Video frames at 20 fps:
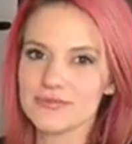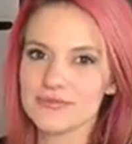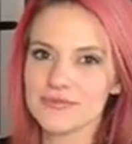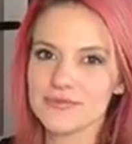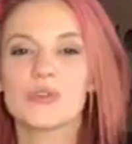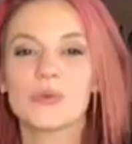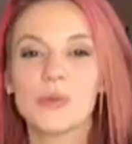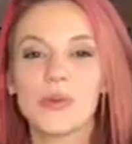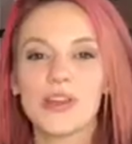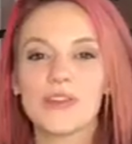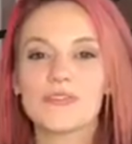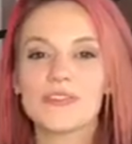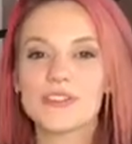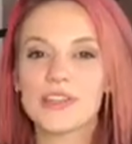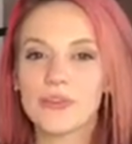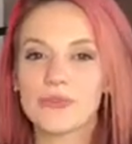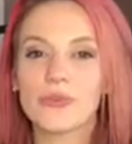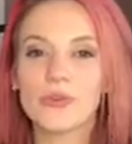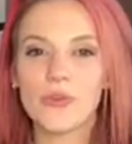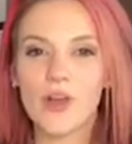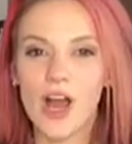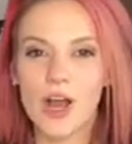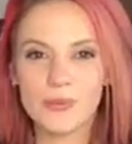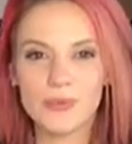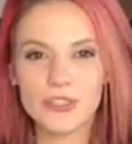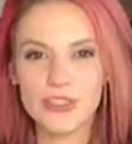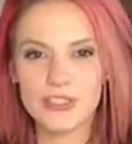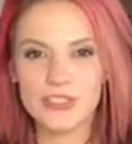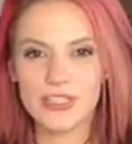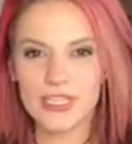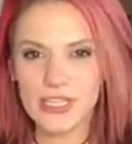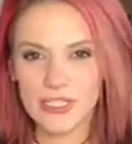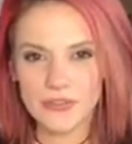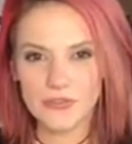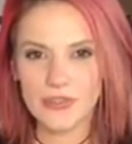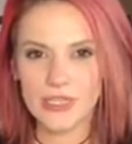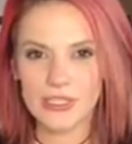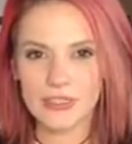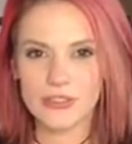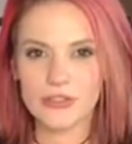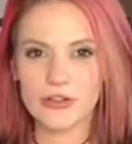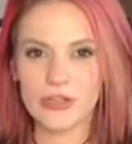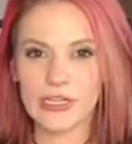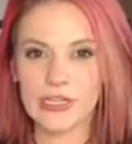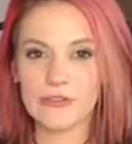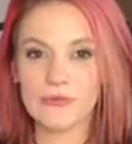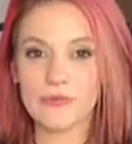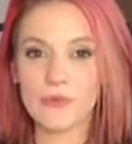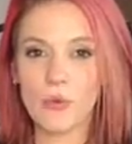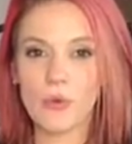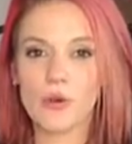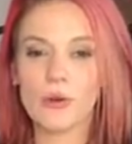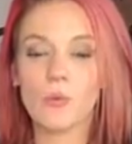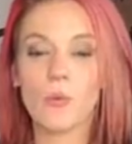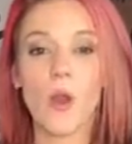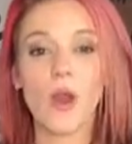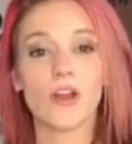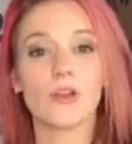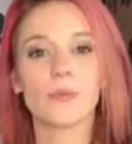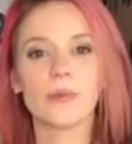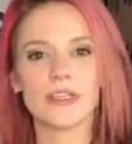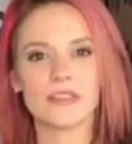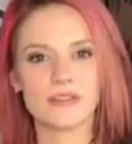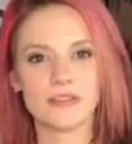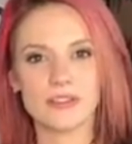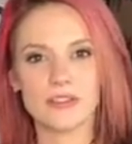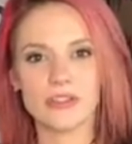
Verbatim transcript: So we have several options at Advanced Screen for water-based